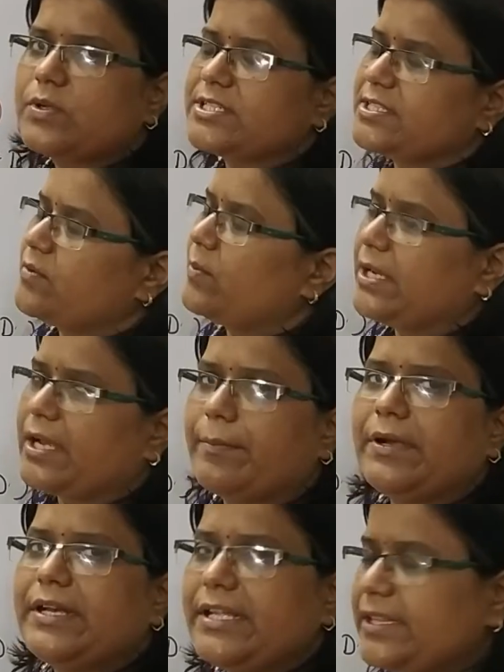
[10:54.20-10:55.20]
which is the
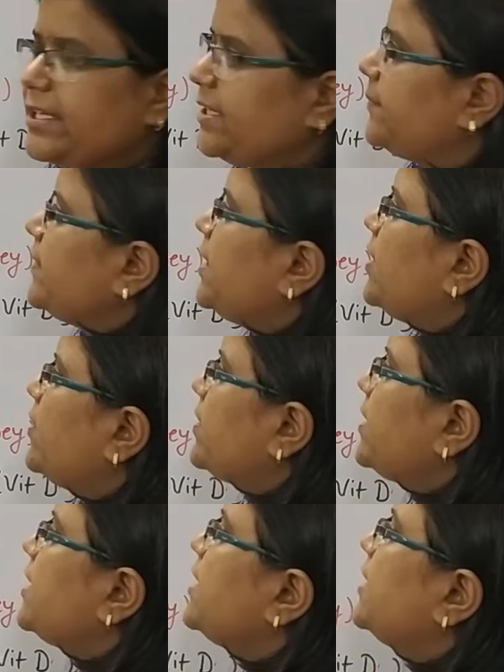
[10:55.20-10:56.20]
vitamin D3.
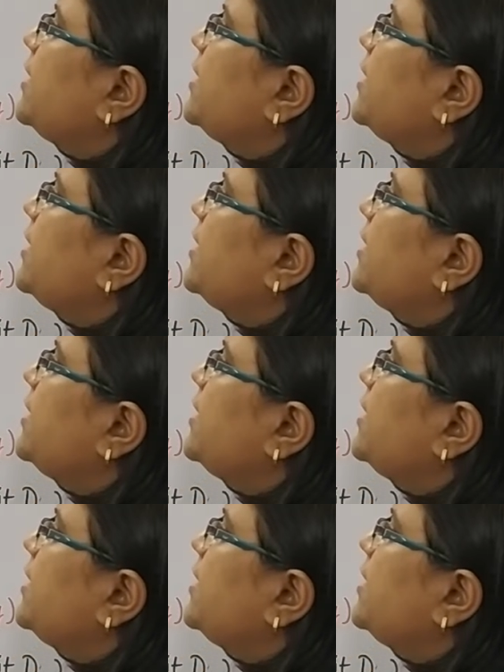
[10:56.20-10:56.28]
Okay,